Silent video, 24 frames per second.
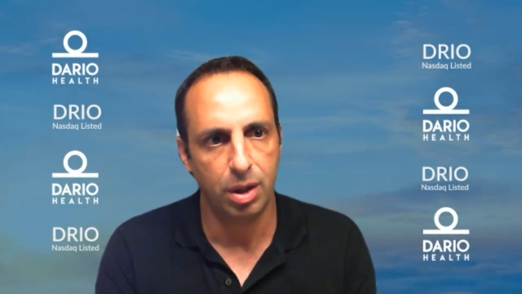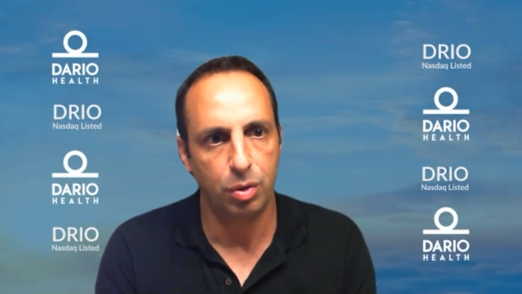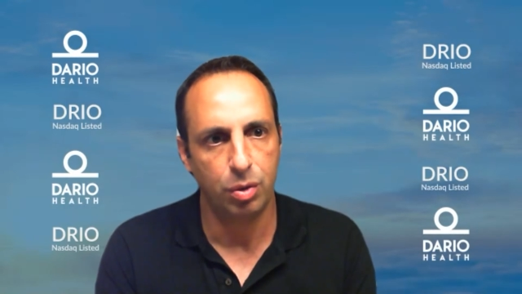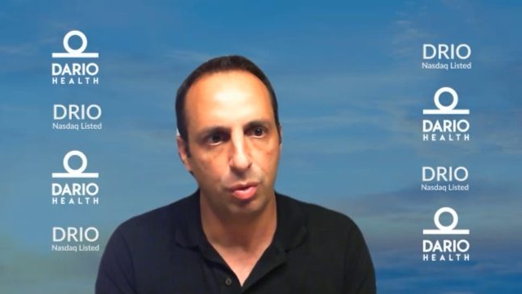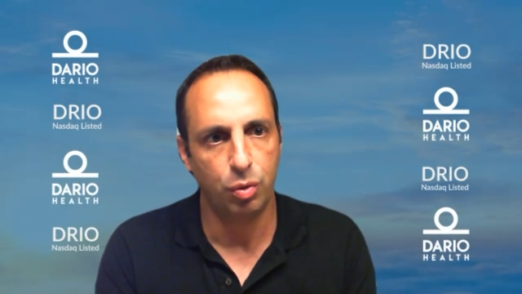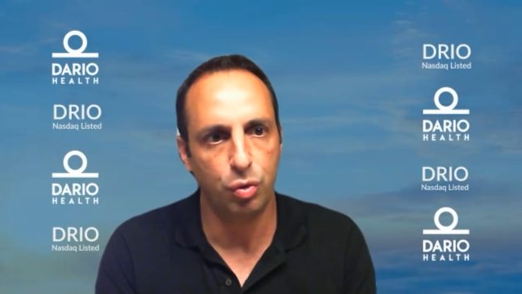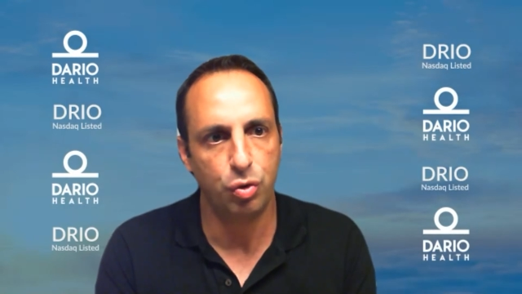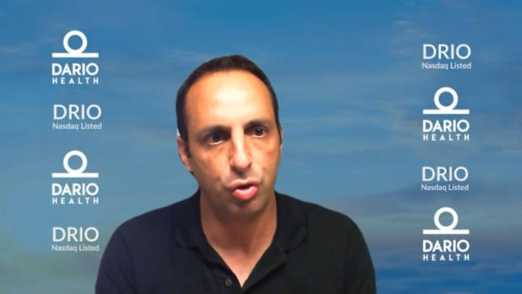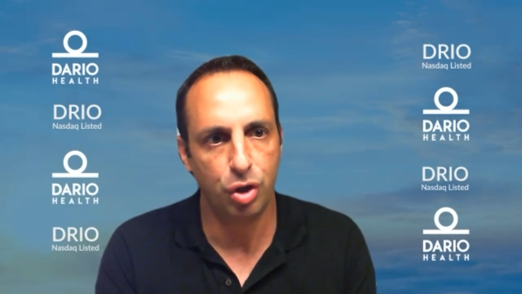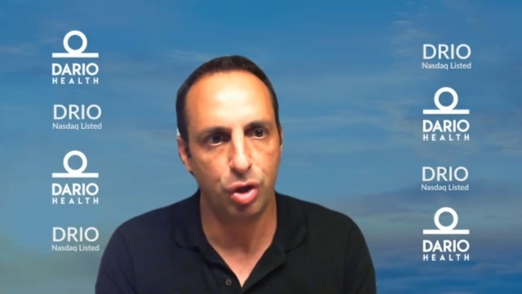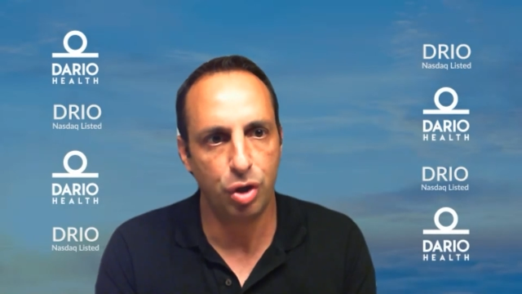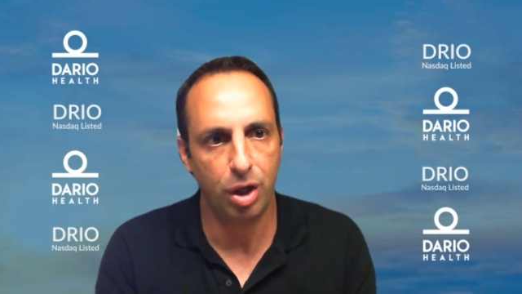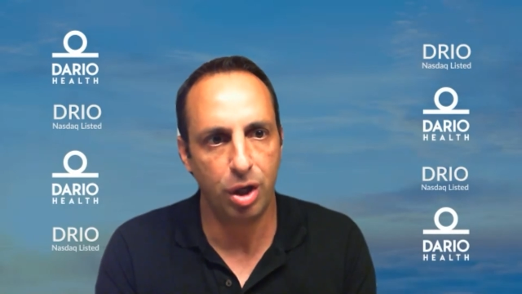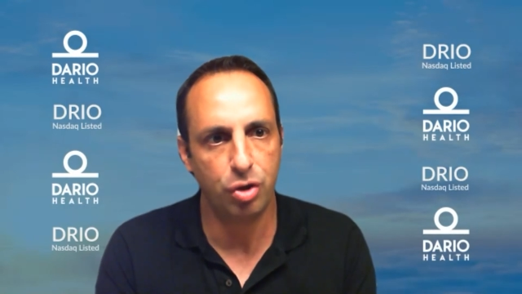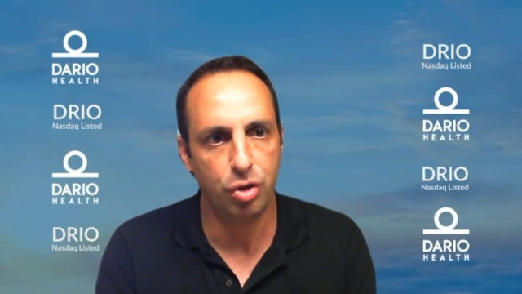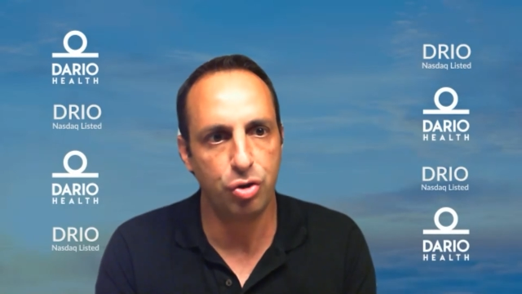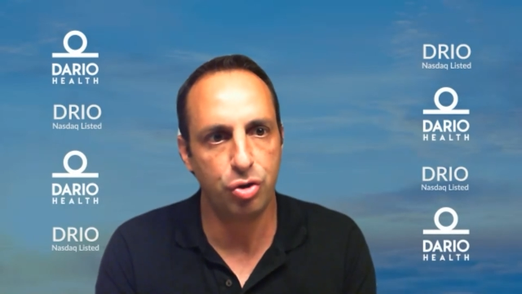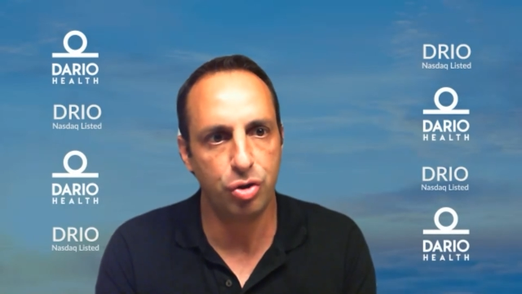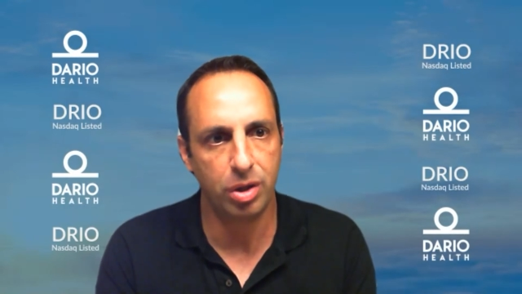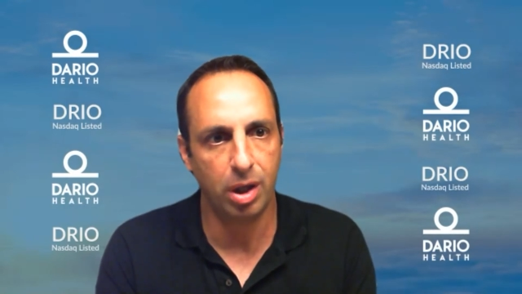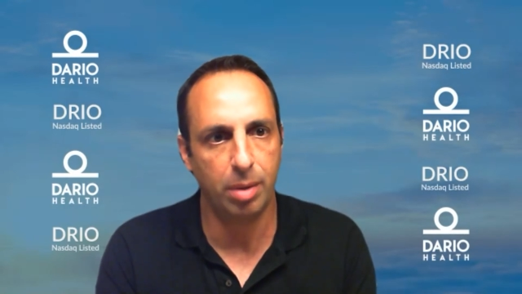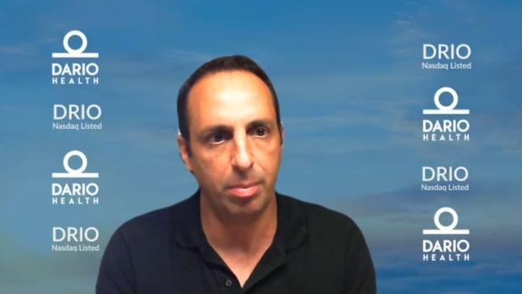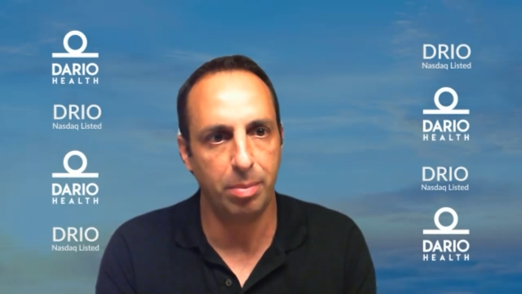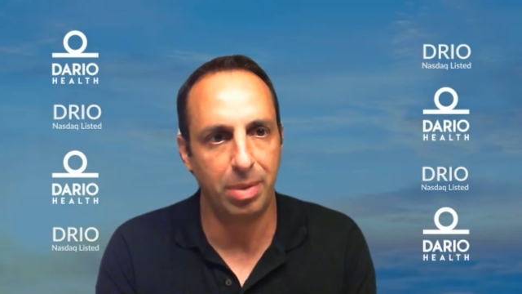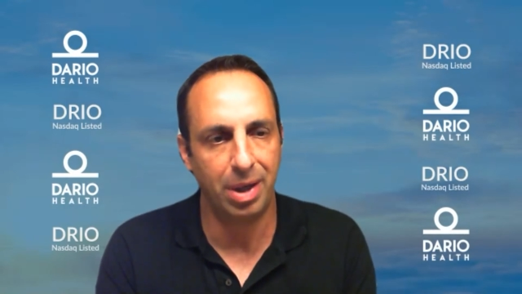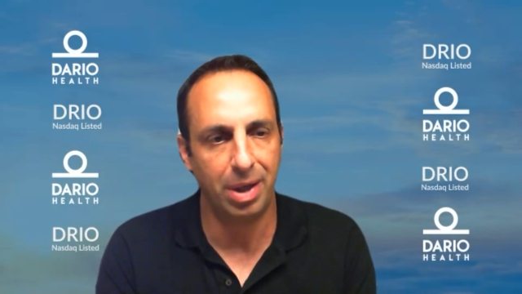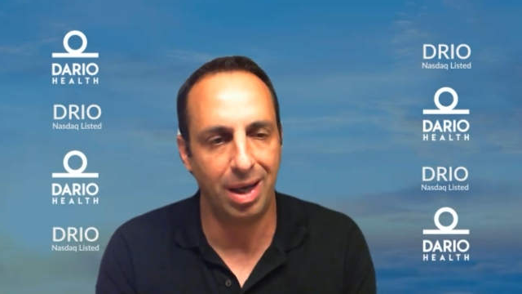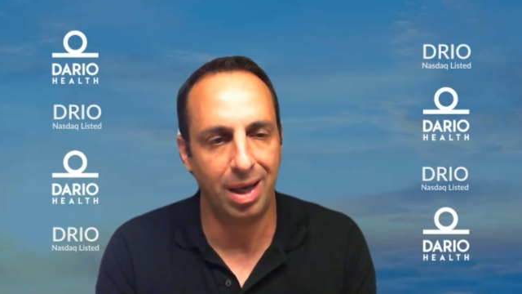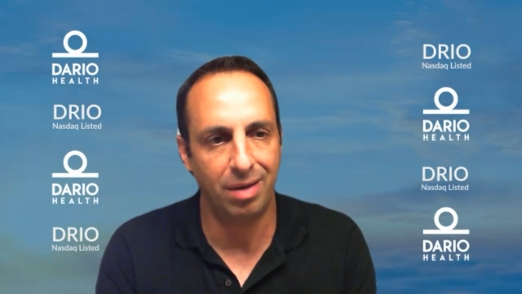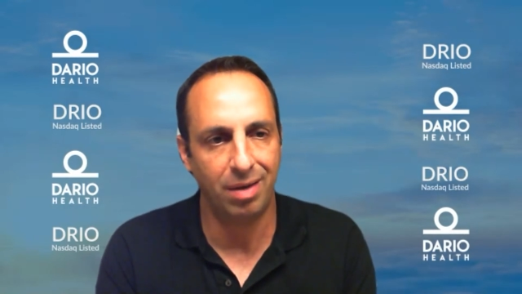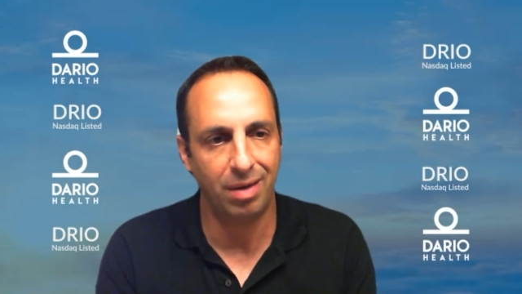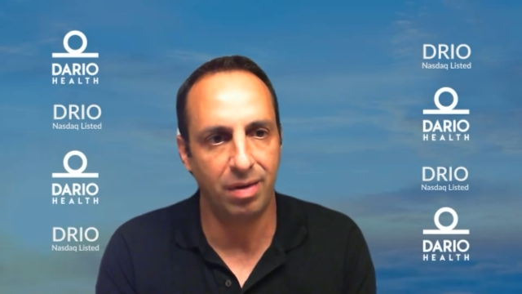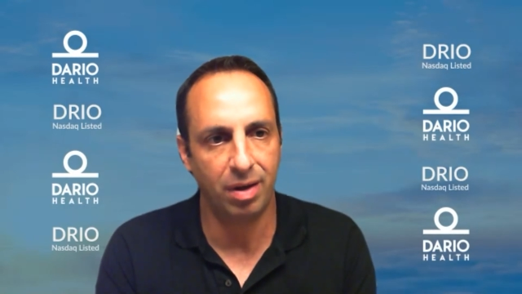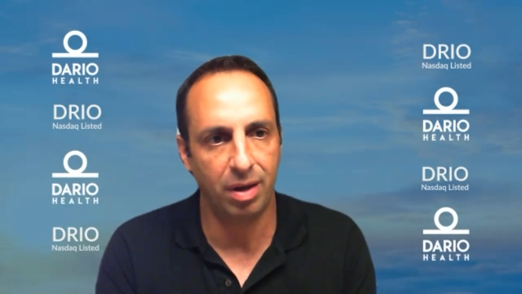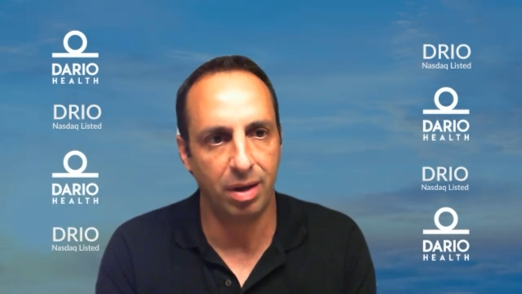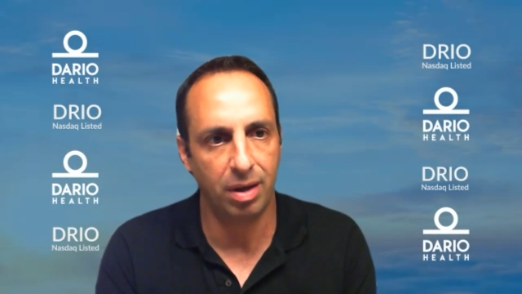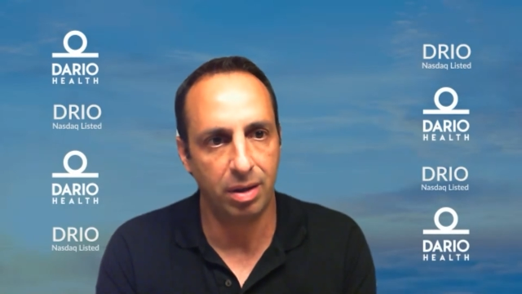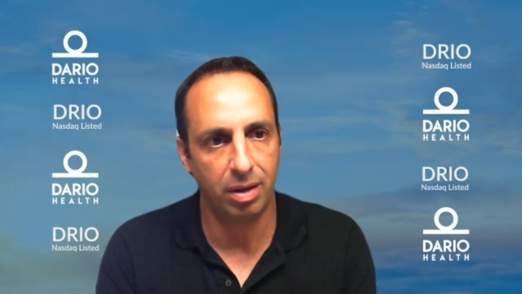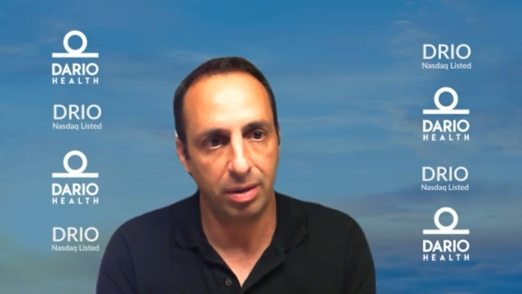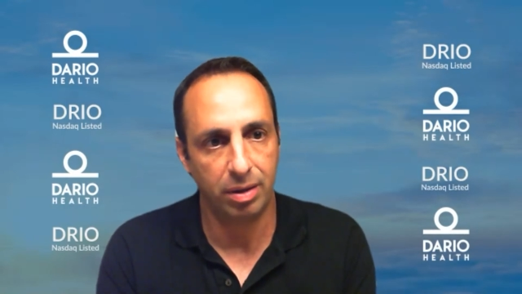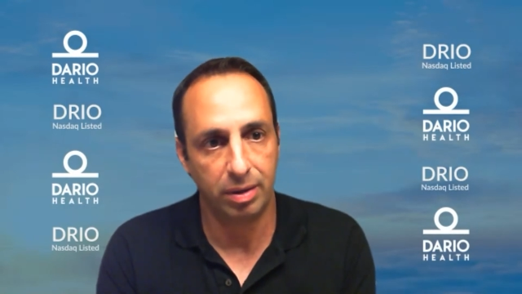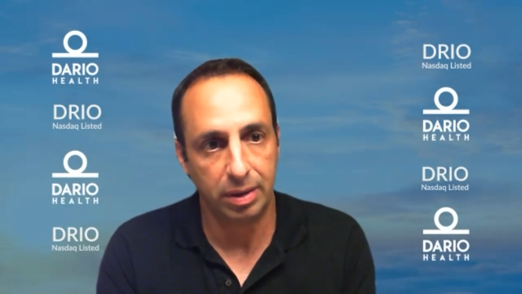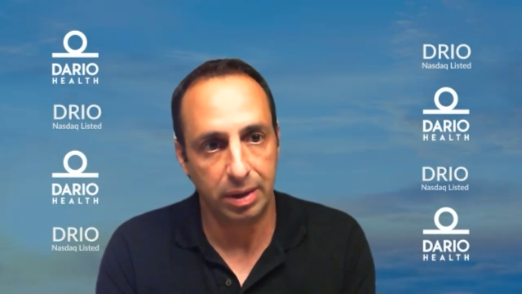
to change their behavior